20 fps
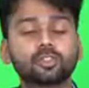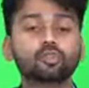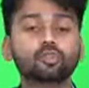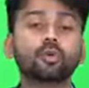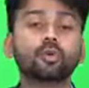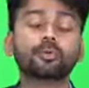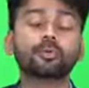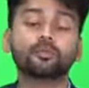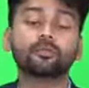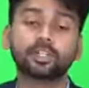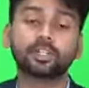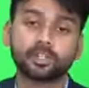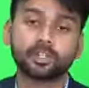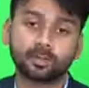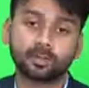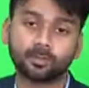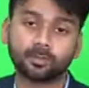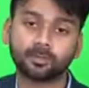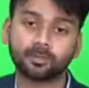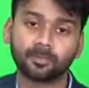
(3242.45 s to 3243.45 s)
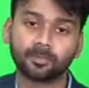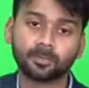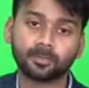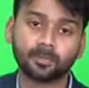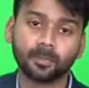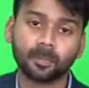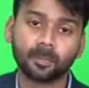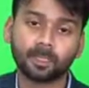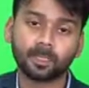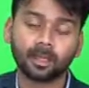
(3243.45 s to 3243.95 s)
no provision.
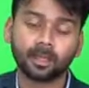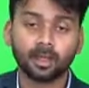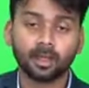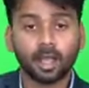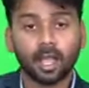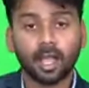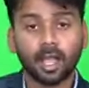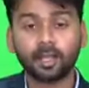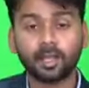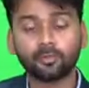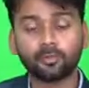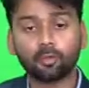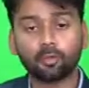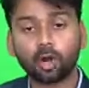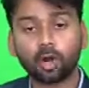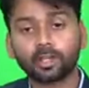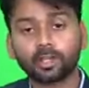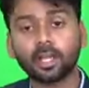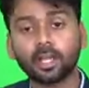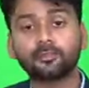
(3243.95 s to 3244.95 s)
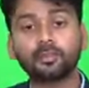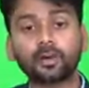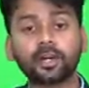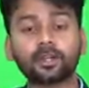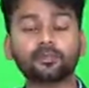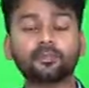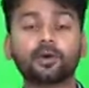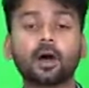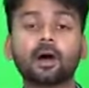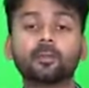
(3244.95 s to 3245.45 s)
And
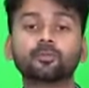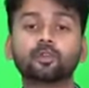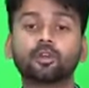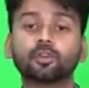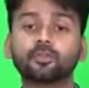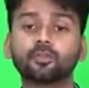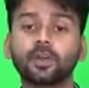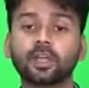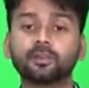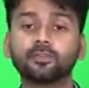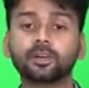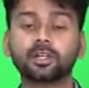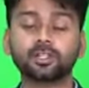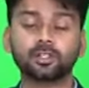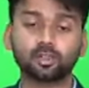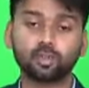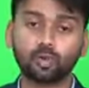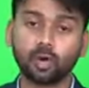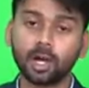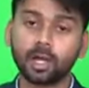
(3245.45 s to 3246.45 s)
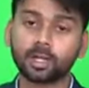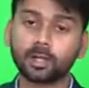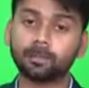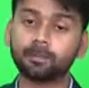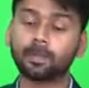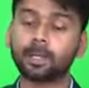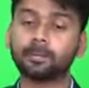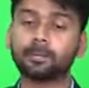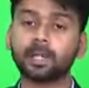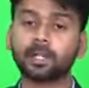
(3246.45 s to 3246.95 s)
whatever farm loan waivers you are
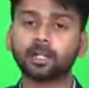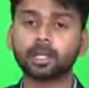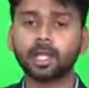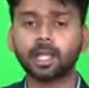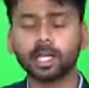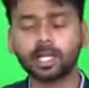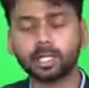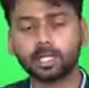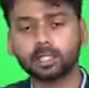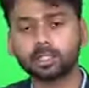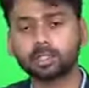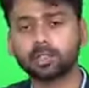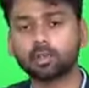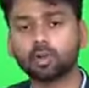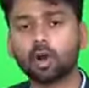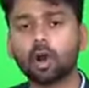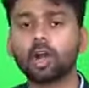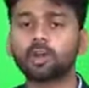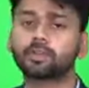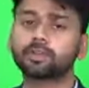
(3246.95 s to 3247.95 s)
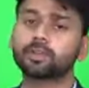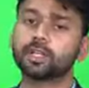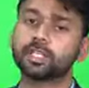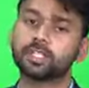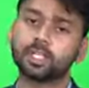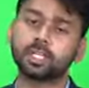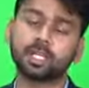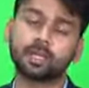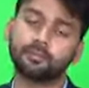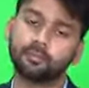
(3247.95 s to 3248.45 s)
implementing, it is not
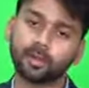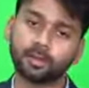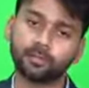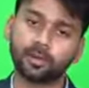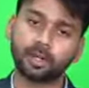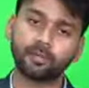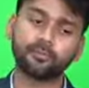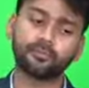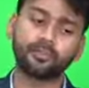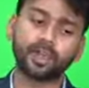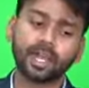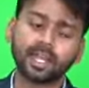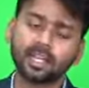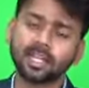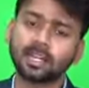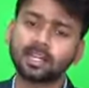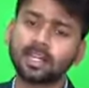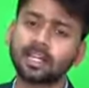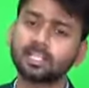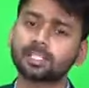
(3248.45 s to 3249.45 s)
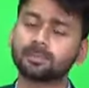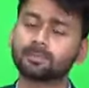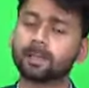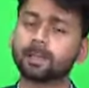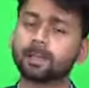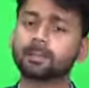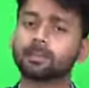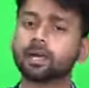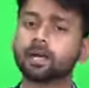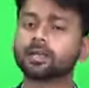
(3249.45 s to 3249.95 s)
reaching everyone. Very less
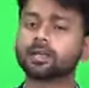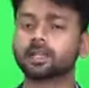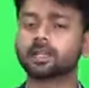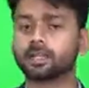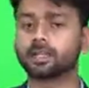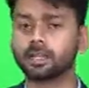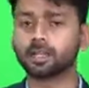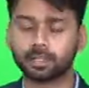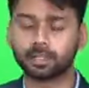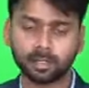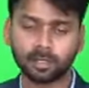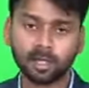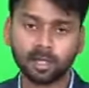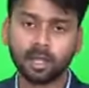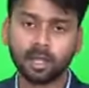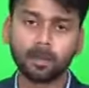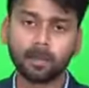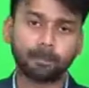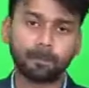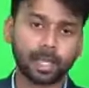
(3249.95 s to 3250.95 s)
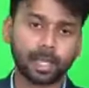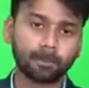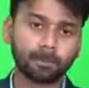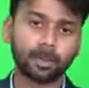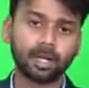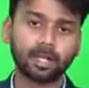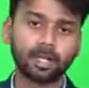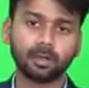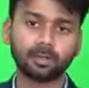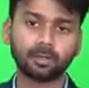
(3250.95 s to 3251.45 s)
people are getting it.
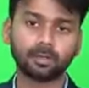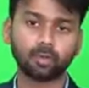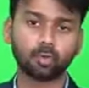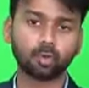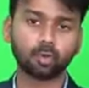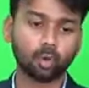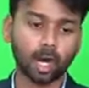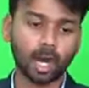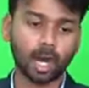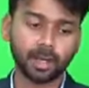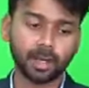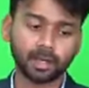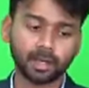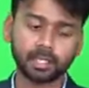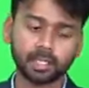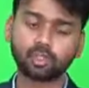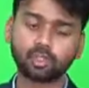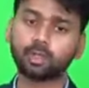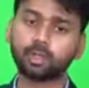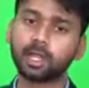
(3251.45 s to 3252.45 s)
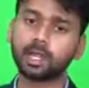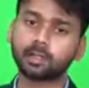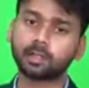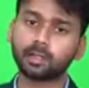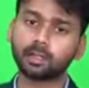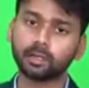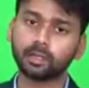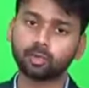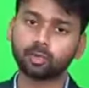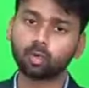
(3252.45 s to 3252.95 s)
People who are
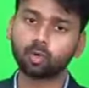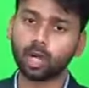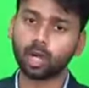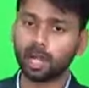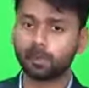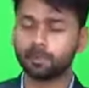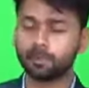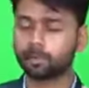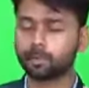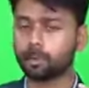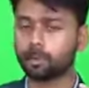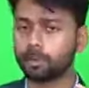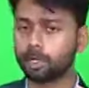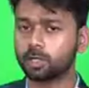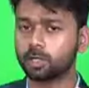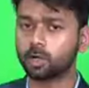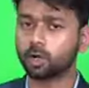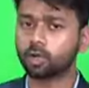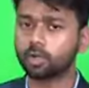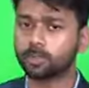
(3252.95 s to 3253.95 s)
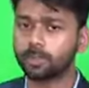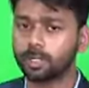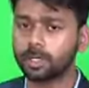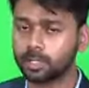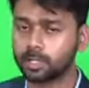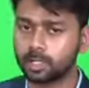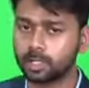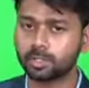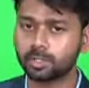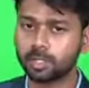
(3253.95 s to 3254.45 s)
educated, who have proper
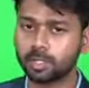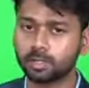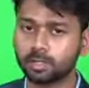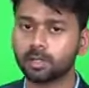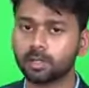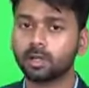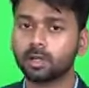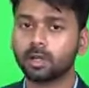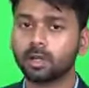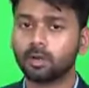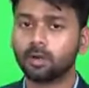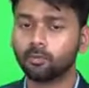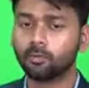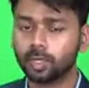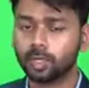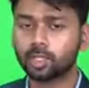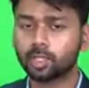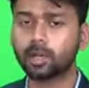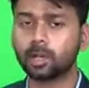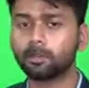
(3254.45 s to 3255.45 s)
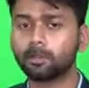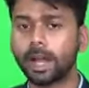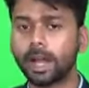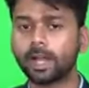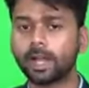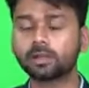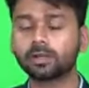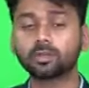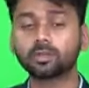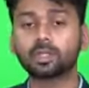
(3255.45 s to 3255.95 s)
documentation with the
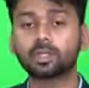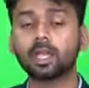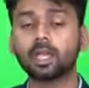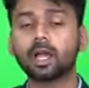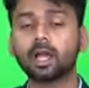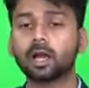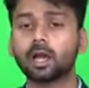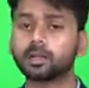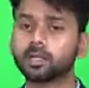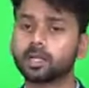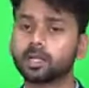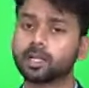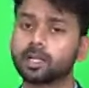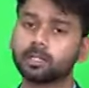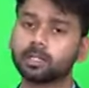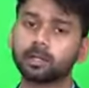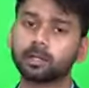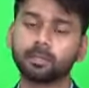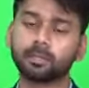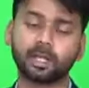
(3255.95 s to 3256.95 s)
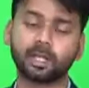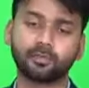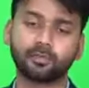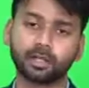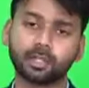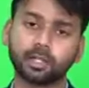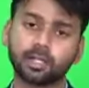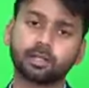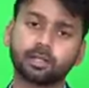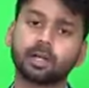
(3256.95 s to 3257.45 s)
bank, they are getting
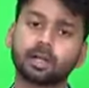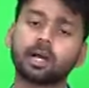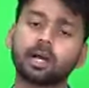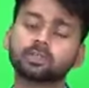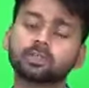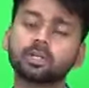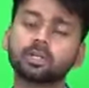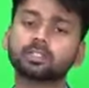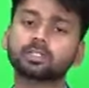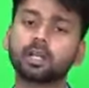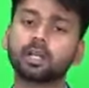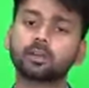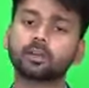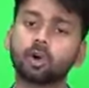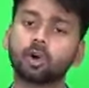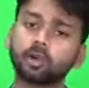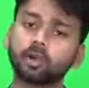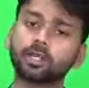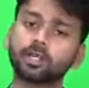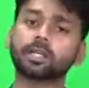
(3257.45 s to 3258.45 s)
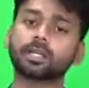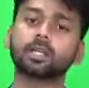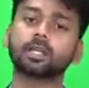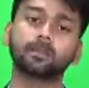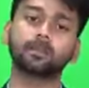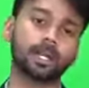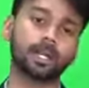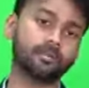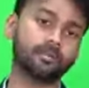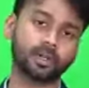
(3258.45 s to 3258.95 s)
benefited. Others are not getting
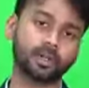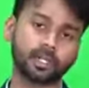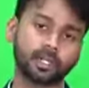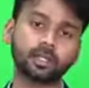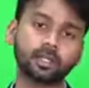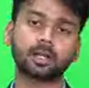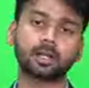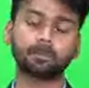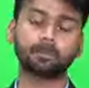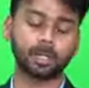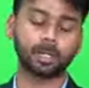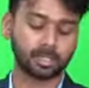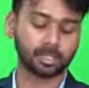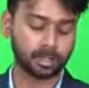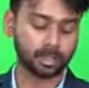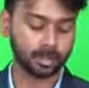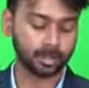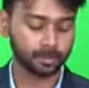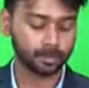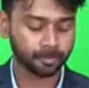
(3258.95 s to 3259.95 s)
benefited completely.